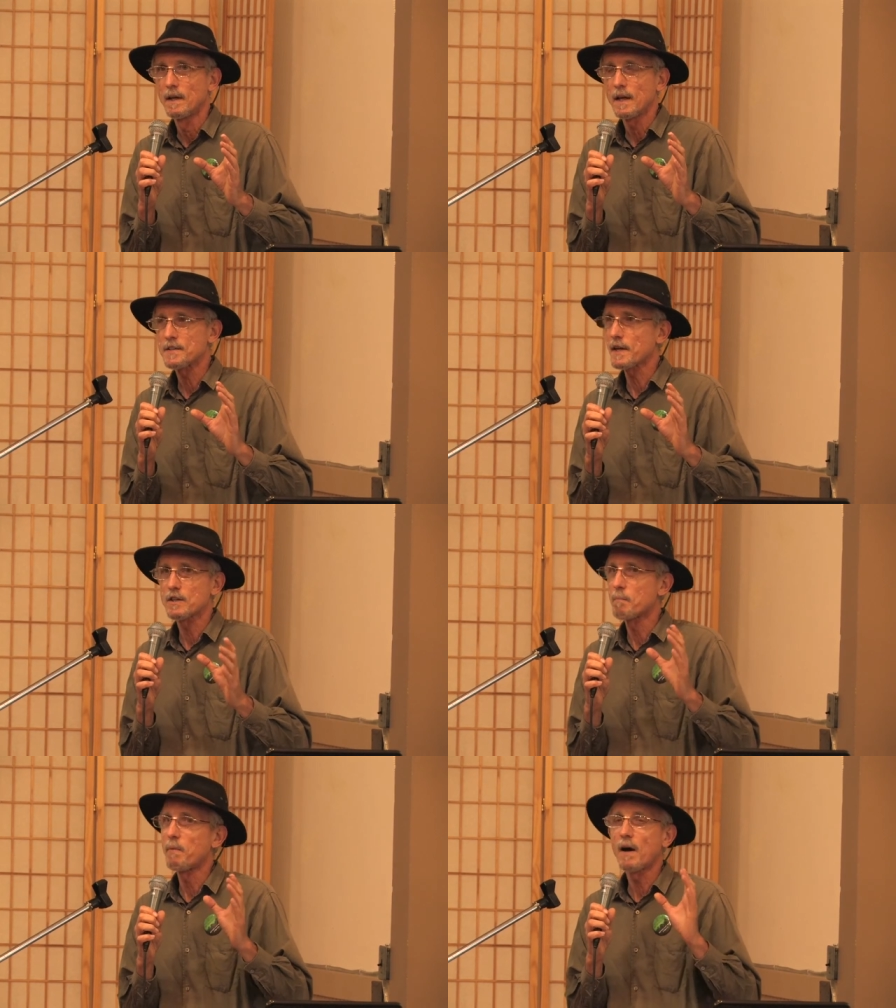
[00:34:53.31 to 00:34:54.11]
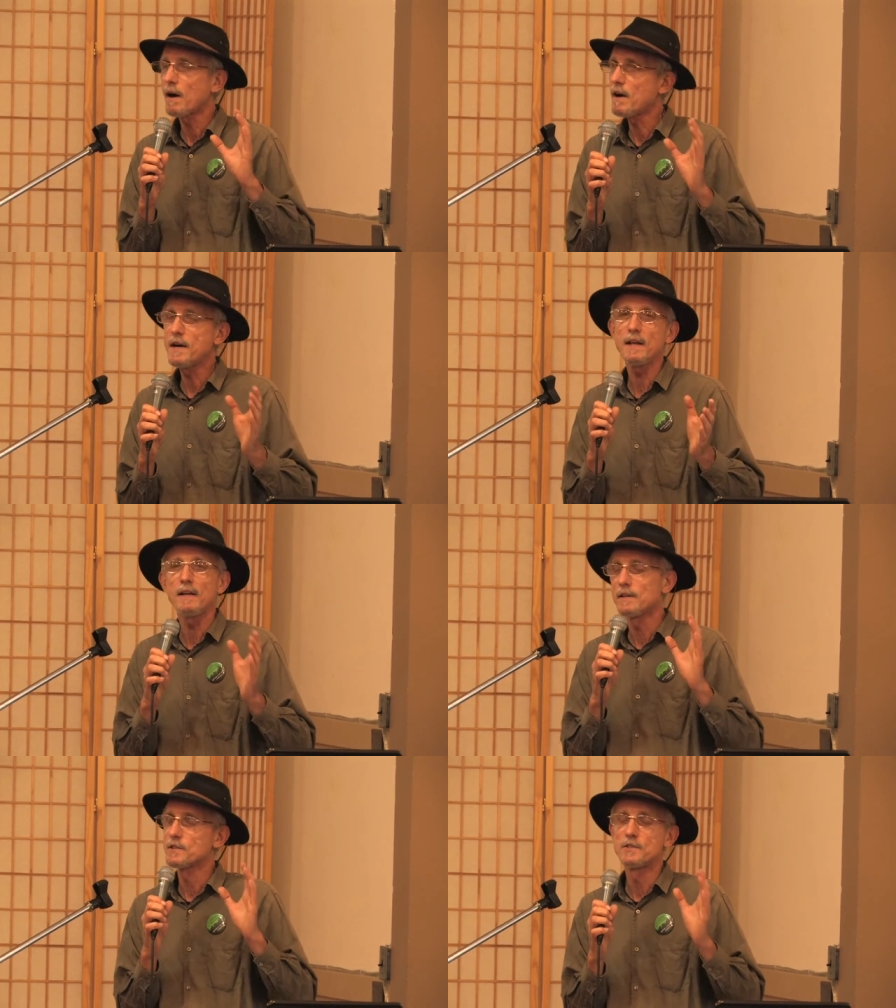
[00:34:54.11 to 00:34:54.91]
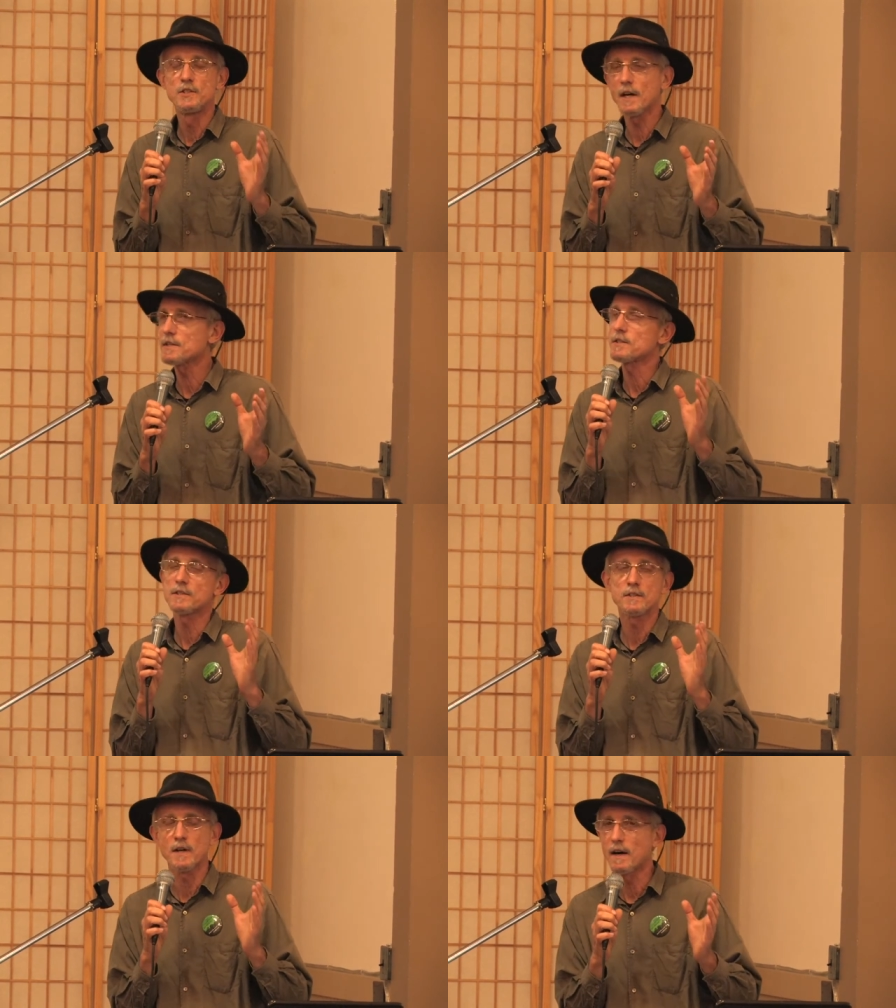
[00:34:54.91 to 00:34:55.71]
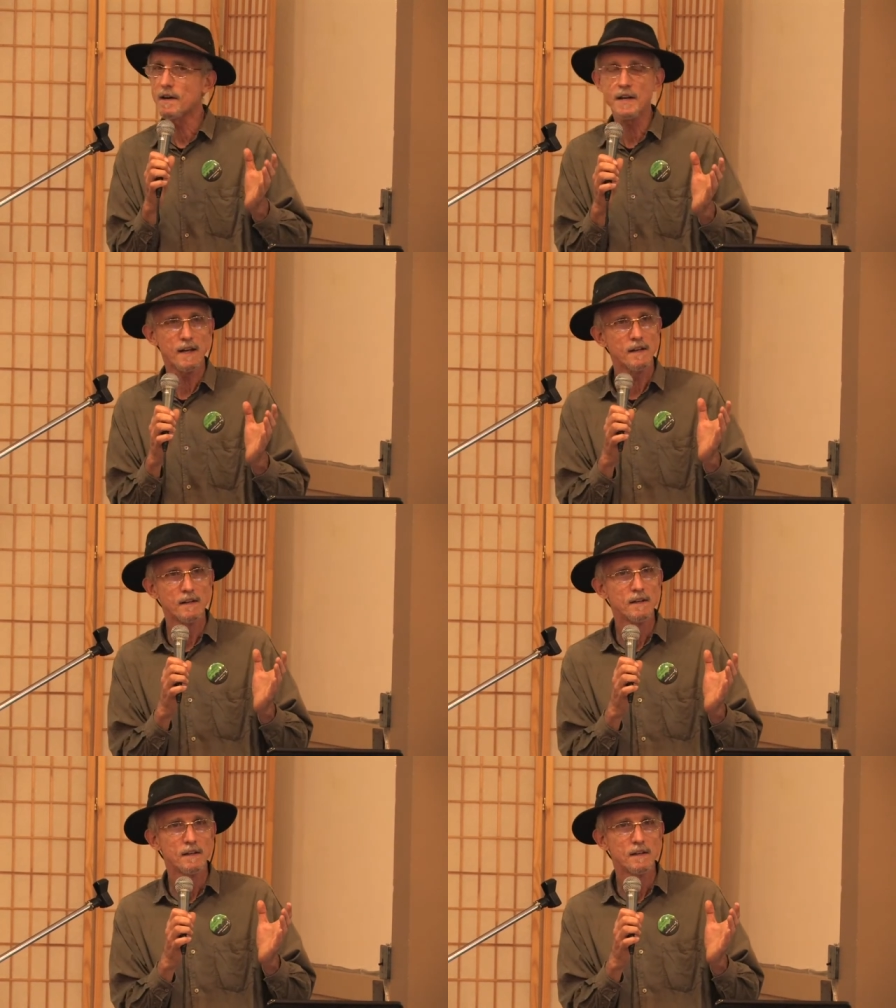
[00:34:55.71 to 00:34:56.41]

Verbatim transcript: It's like the party is just starting.